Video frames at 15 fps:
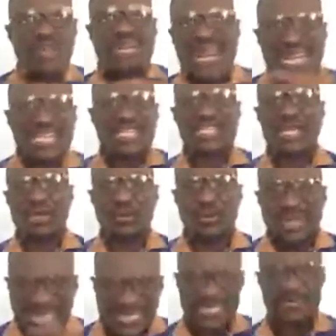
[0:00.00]
connection
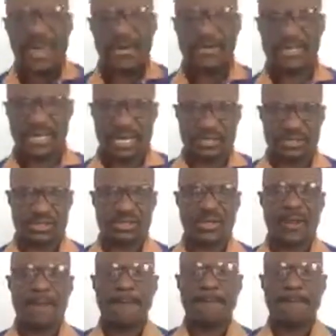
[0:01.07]
with the Samaritans.